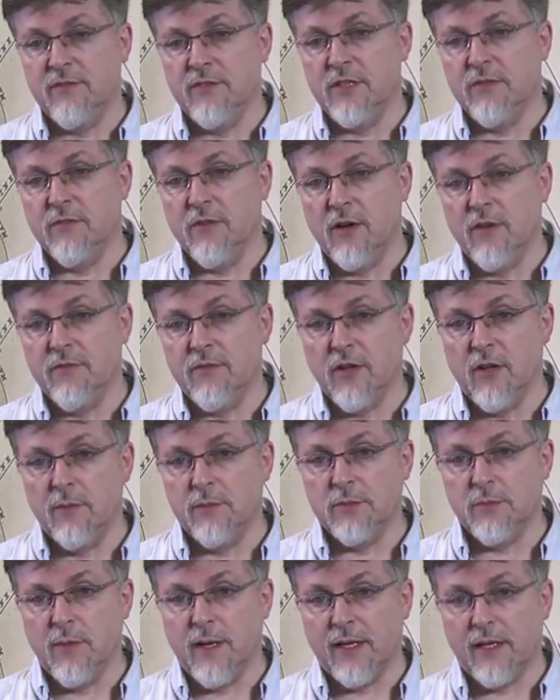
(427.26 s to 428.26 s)
seventy-five
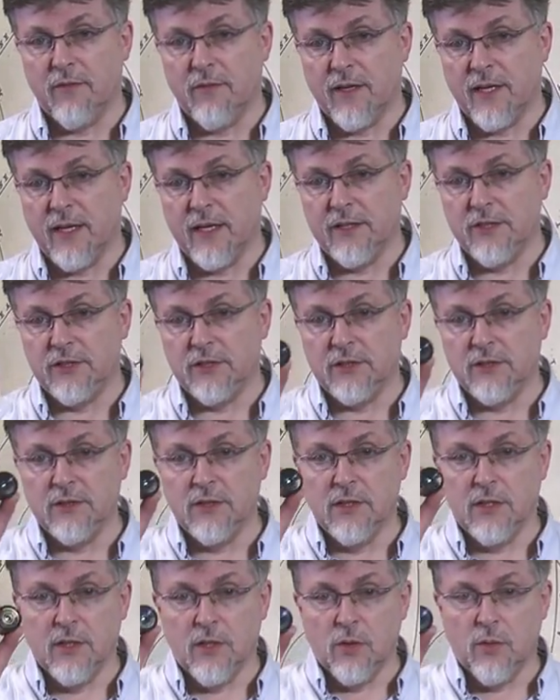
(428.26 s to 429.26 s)
times magnification
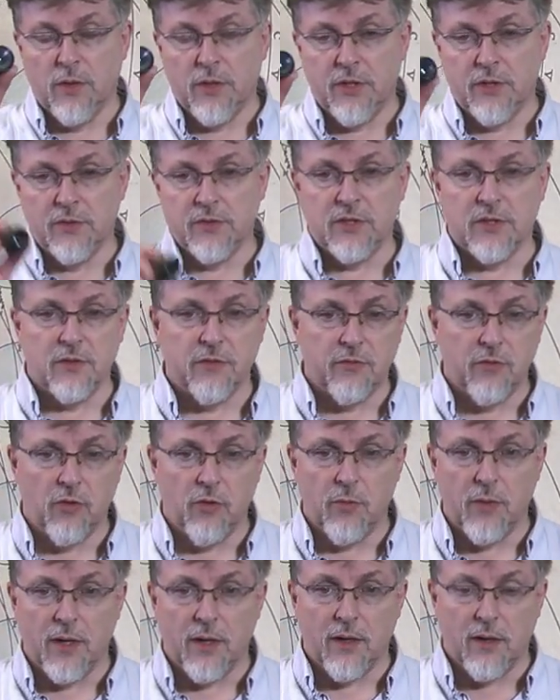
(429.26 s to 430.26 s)
when using the
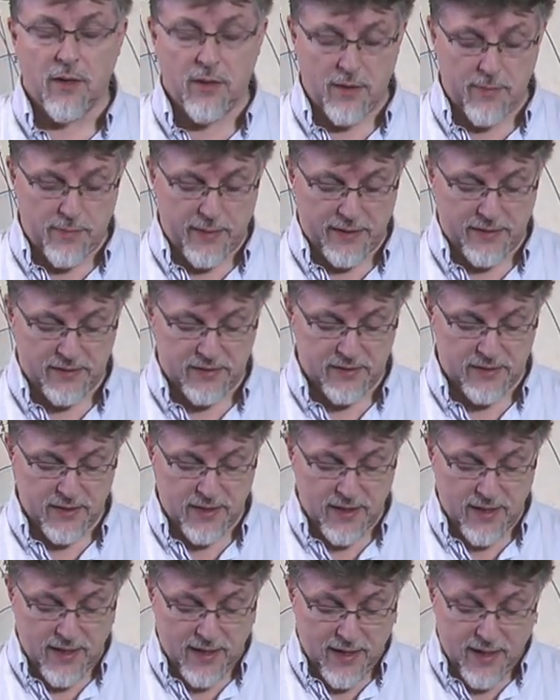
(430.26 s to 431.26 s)
four mil eyepiece.
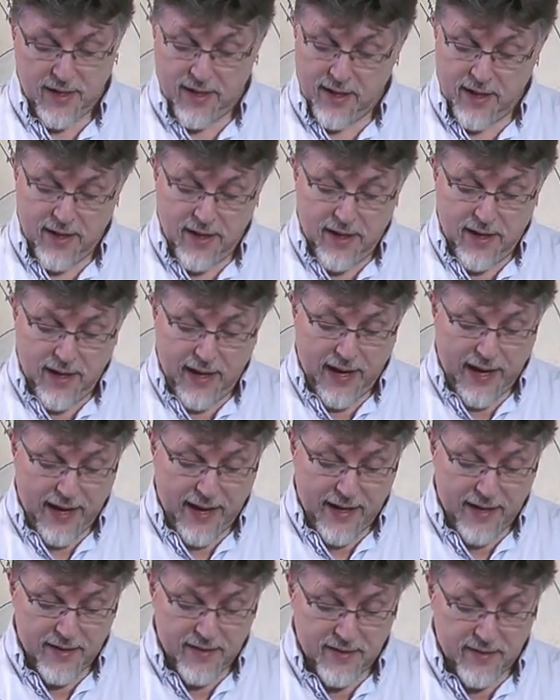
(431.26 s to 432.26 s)

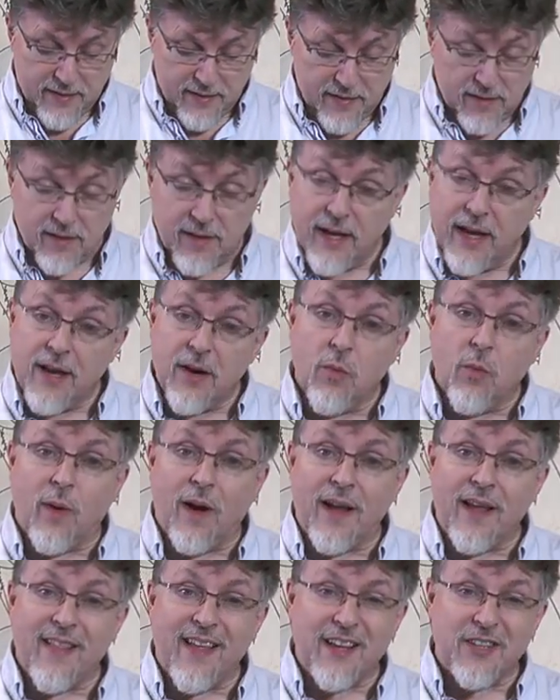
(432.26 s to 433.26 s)
And in a
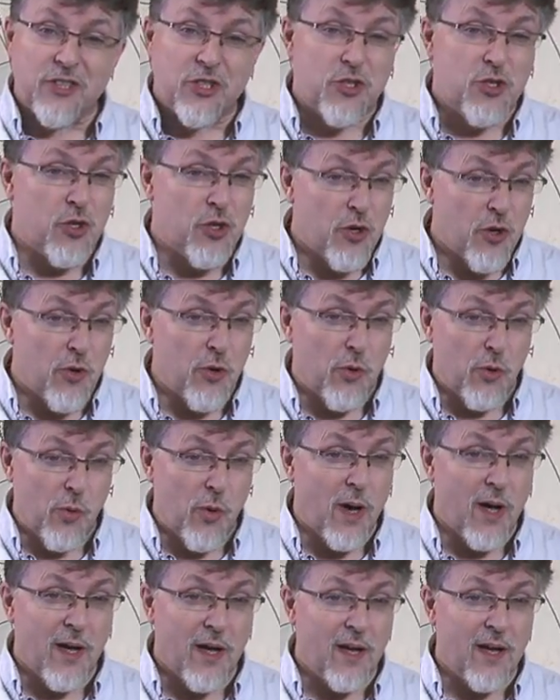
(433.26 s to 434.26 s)
way that's
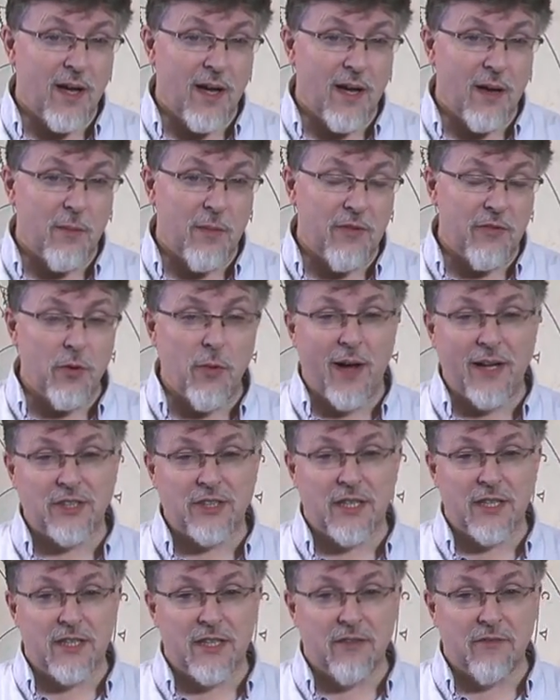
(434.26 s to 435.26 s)
true. Um, if you
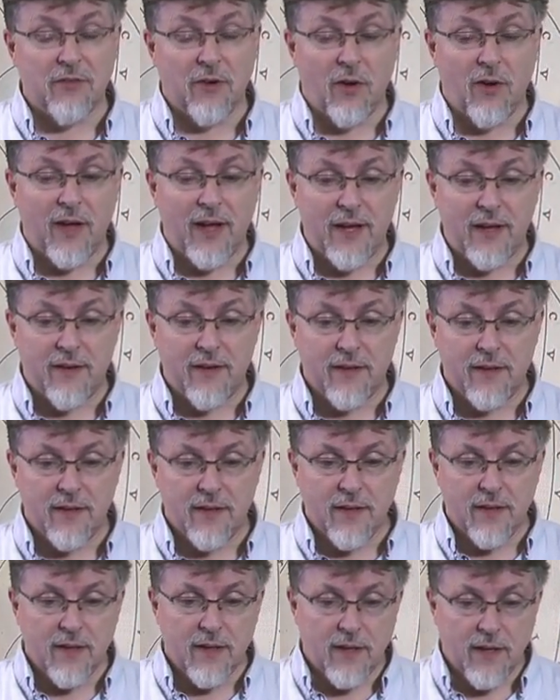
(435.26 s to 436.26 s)
actually divide
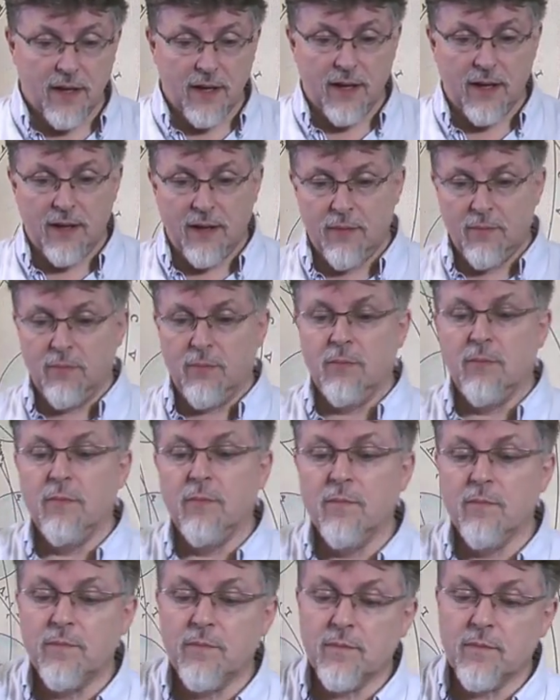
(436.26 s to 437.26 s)
um,
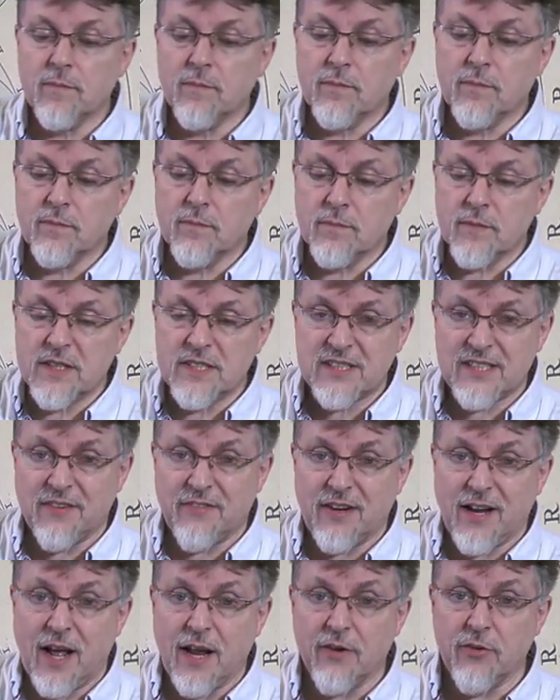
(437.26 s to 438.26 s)

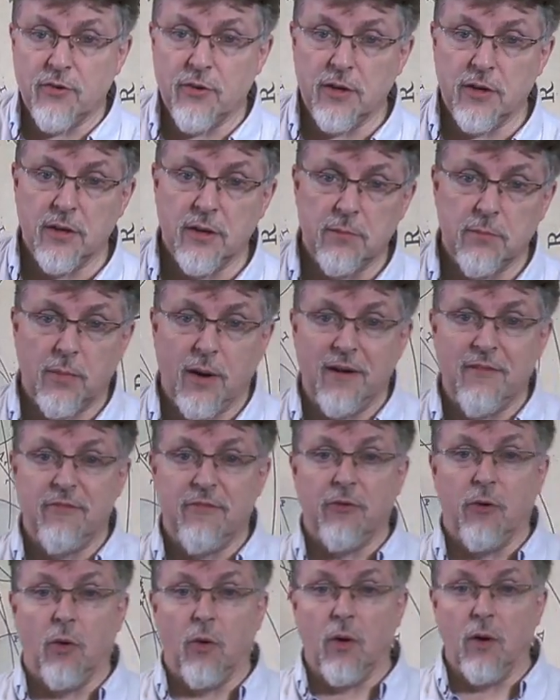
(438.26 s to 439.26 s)
seven hundred by
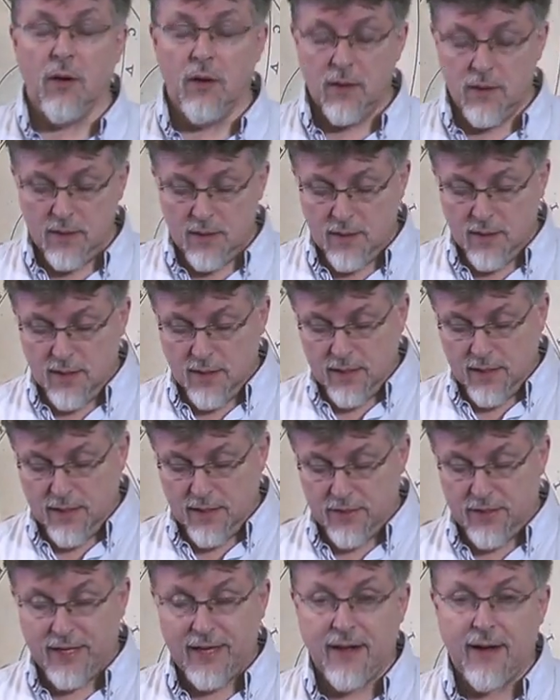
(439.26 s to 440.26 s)
four,
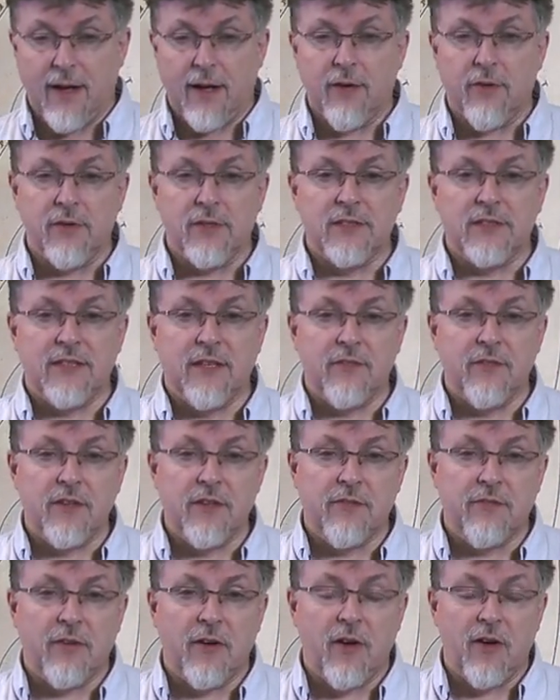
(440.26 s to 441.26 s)
uh, you get one hundred
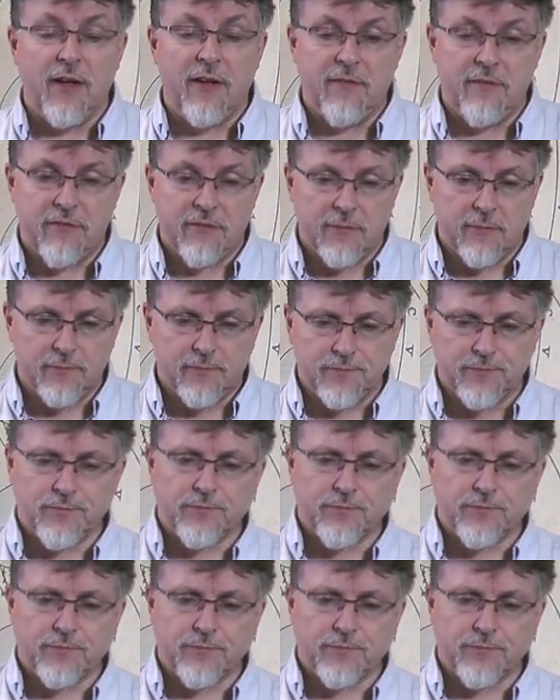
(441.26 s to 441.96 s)
seventy-five.